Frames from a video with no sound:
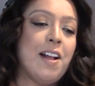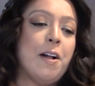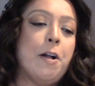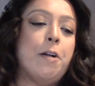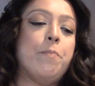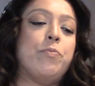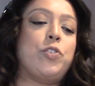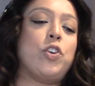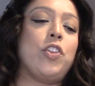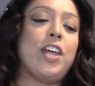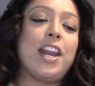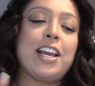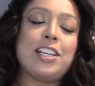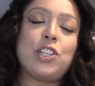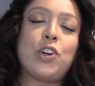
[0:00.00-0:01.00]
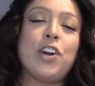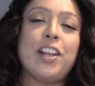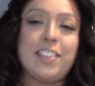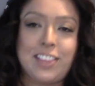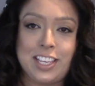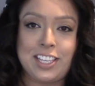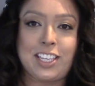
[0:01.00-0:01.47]
So then I started
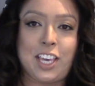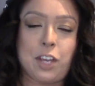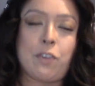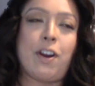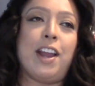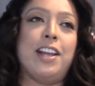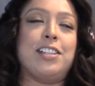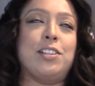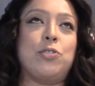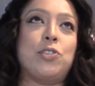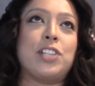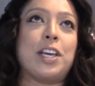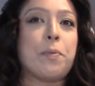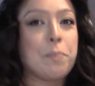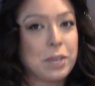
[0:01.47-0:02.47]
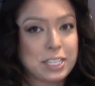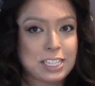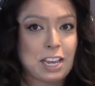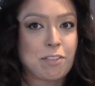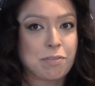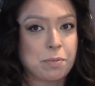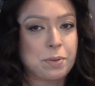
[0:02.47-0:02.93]
thinking, right? This was like a big
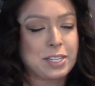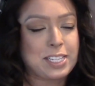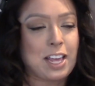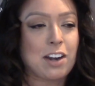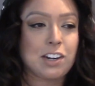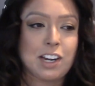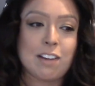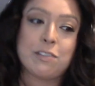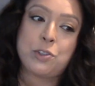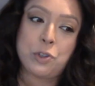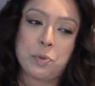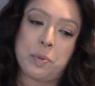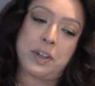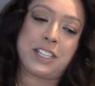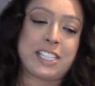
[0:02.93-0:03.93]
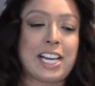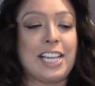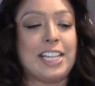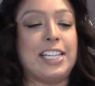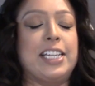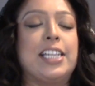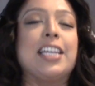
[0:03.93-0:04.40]
day for me Saturday. I was super
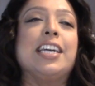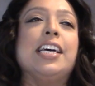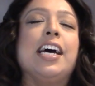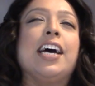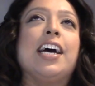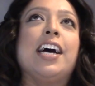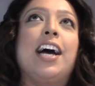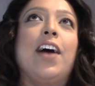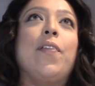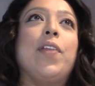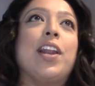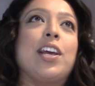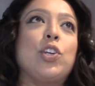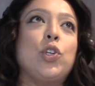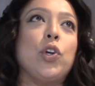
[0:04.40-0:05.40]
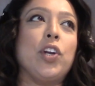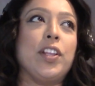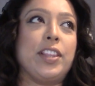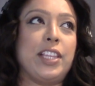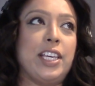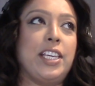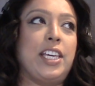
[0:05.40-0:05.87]
excited. And then I started
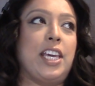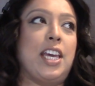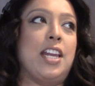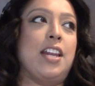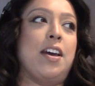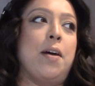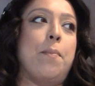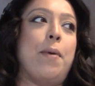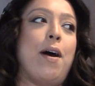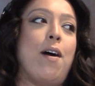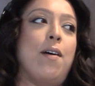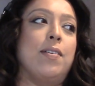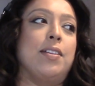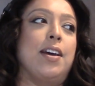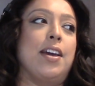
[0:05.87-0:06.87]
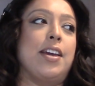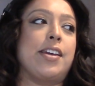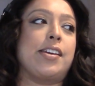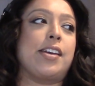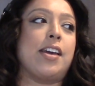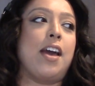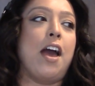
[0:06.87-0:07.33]
thinking about like,
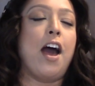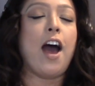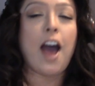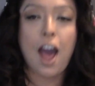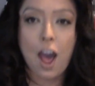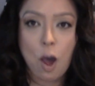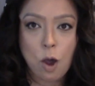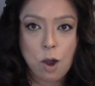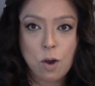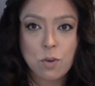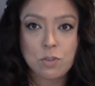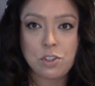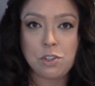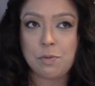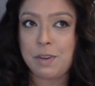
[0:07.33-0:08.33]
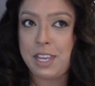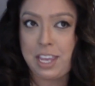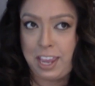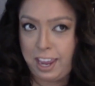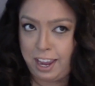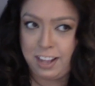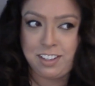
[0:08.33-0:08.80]
how do we
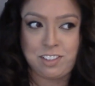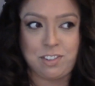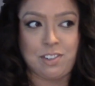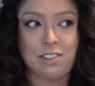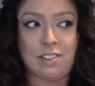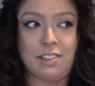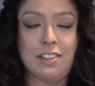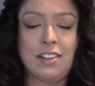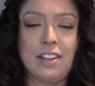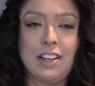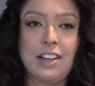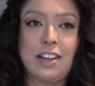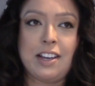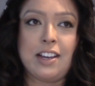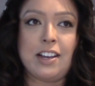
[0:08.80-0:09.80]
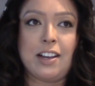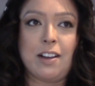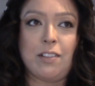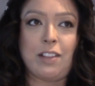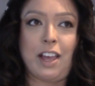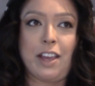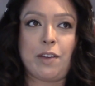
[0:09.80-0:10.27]
handle
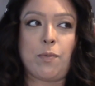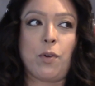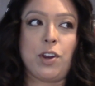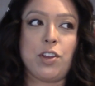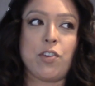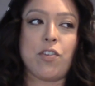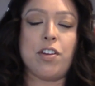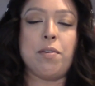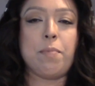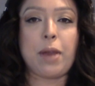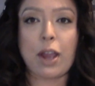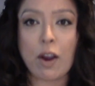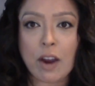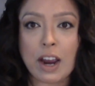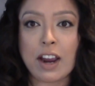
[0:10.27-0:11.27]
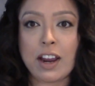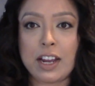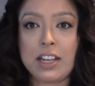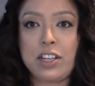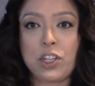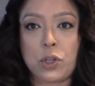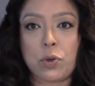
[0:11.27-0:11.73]
like when you're in a
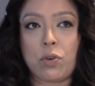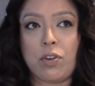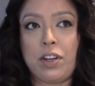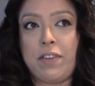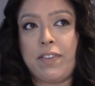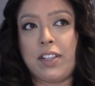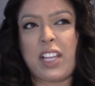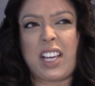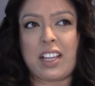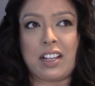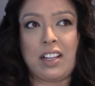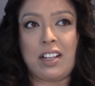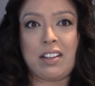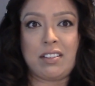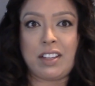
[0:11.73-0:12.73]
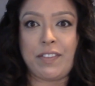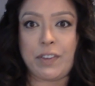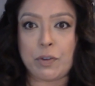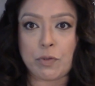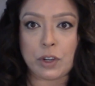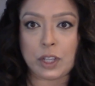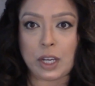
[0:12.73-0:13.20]
marriage or even like a live-in
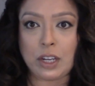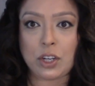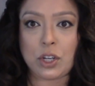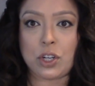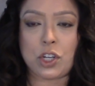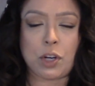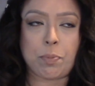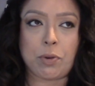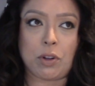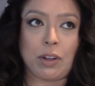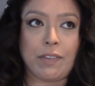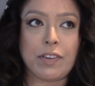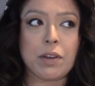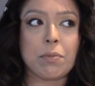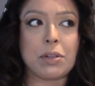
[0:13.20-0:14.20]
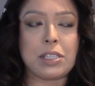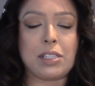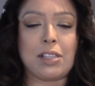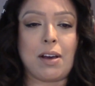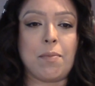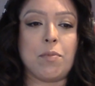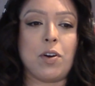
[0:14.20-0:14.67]
relationship, you're living with
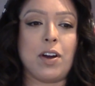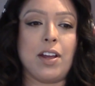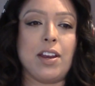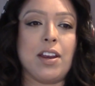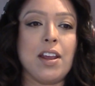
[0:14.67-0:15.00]
someone